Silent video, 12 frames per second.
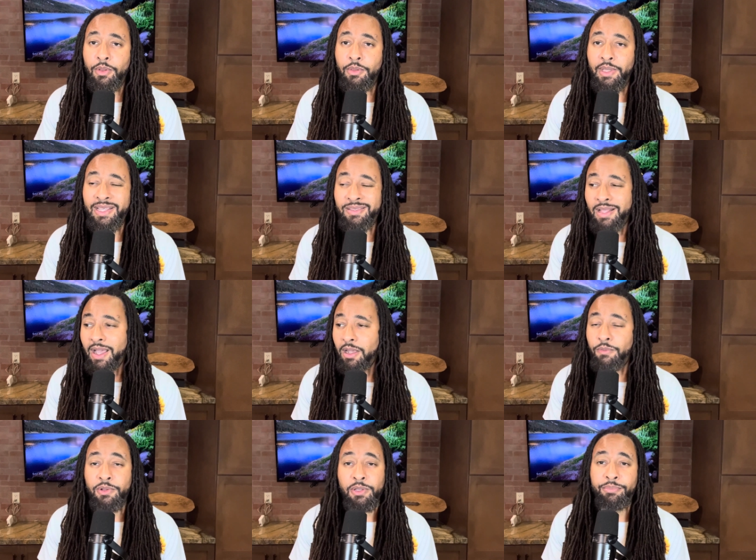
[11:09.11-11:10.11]
like he's not
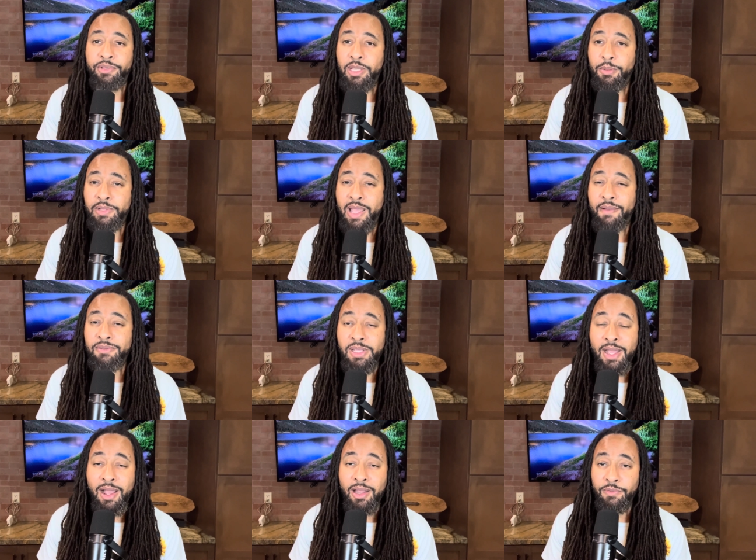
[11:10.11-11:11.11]
going to really be able to have
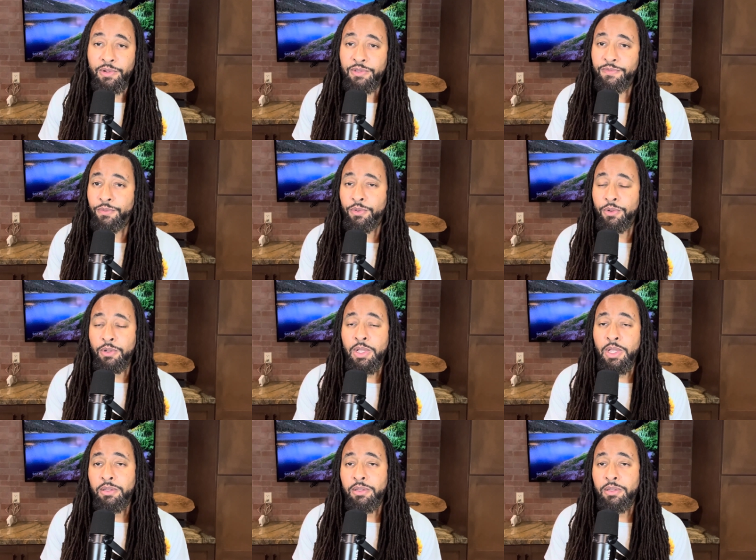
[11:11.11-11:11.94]
tolerance for